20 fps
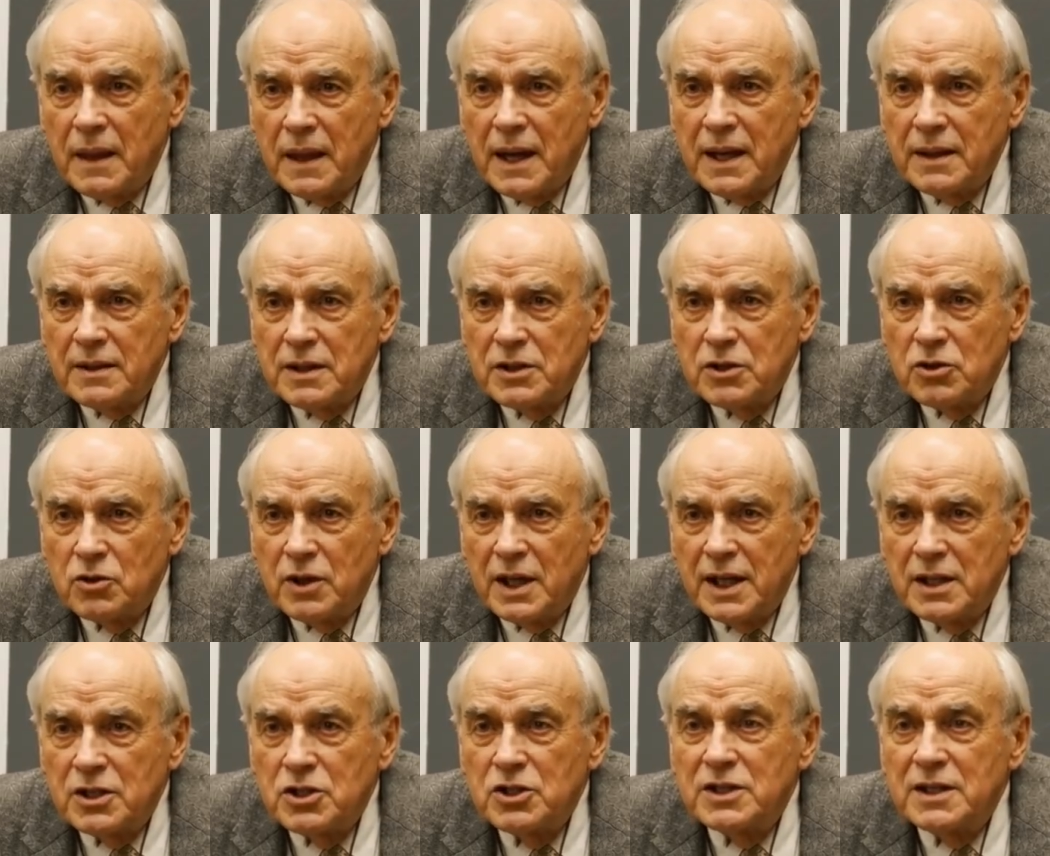And the
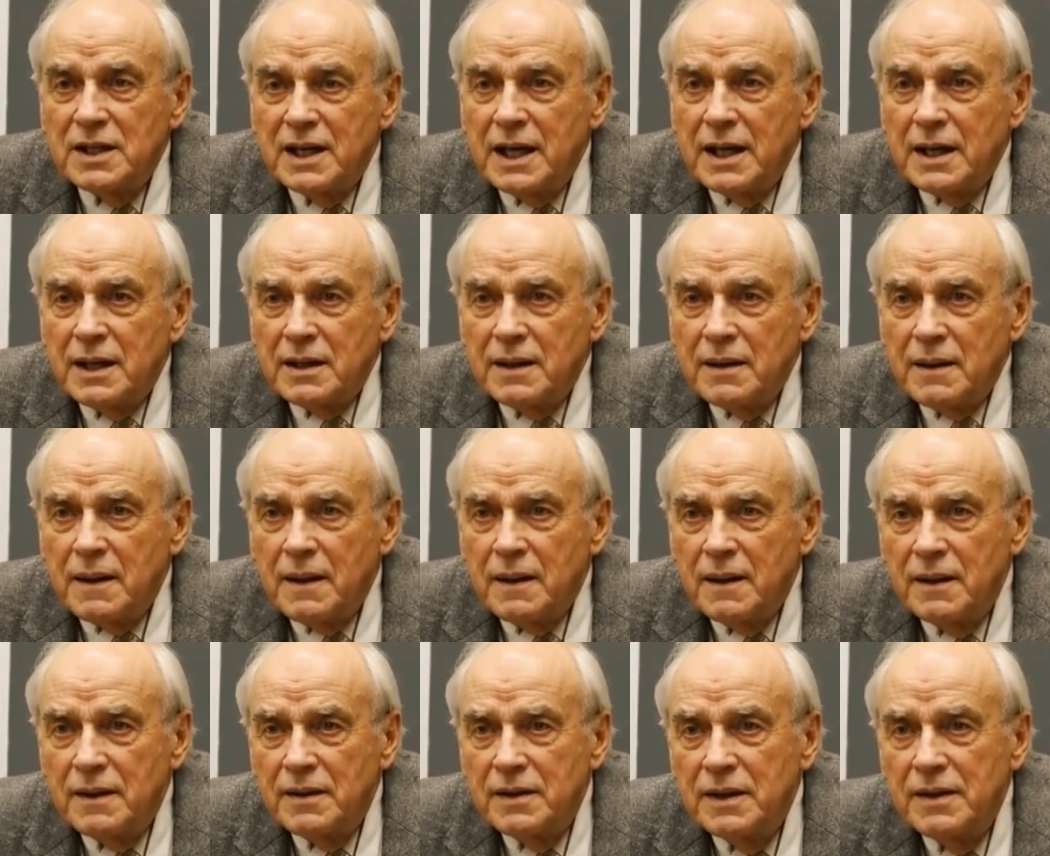strange thing,
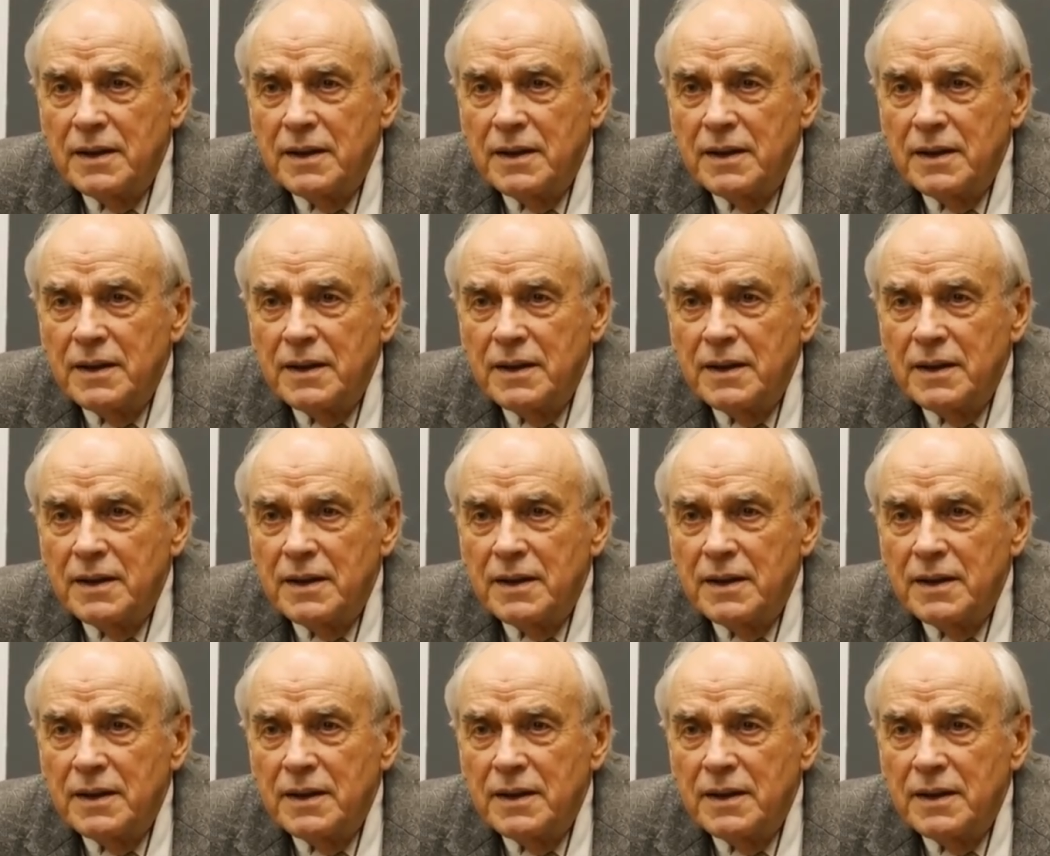the